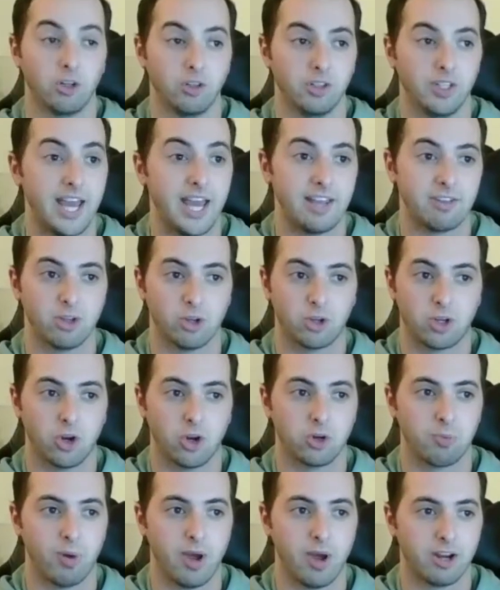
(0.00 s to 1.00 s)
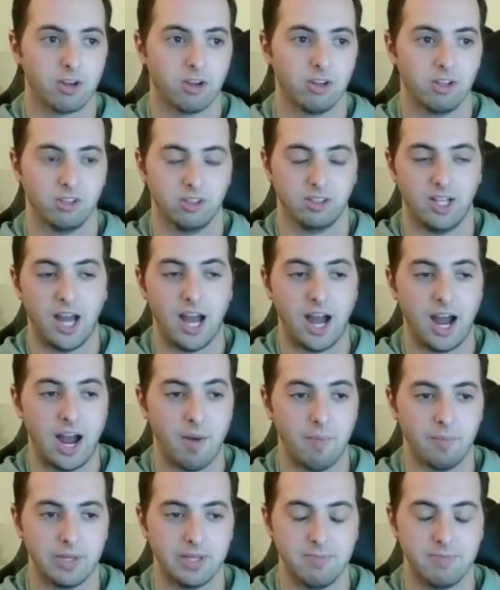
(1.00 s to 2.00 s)
Yeah. So Coach Peichel,
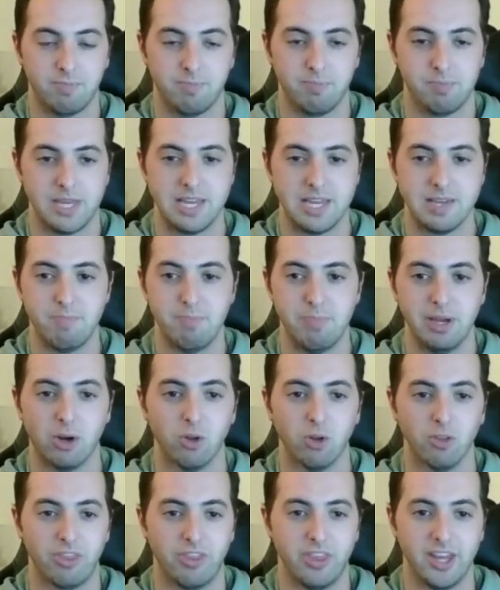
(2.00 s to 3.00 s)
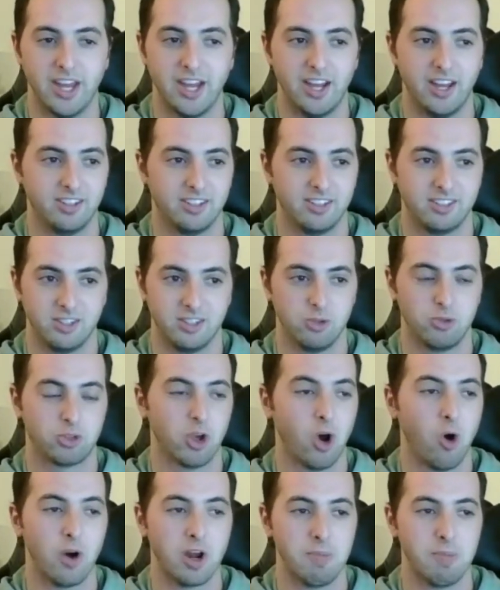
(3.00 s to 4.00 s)
he built you
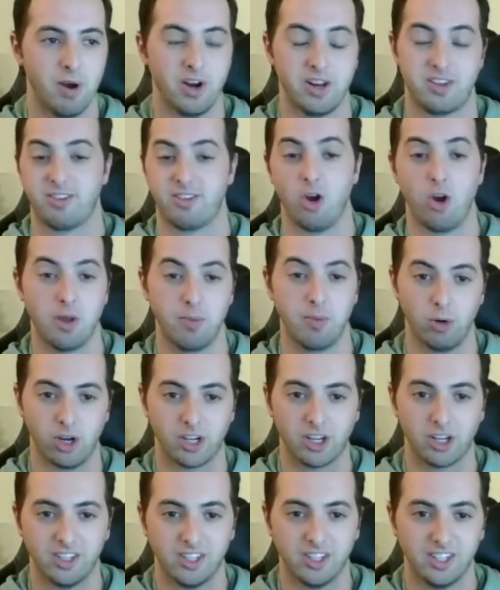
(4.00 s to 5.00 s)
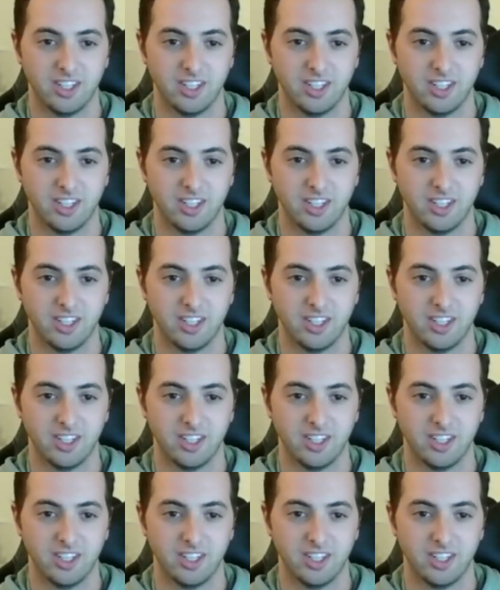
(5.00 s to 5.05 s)
saw what he built at Stony Brook.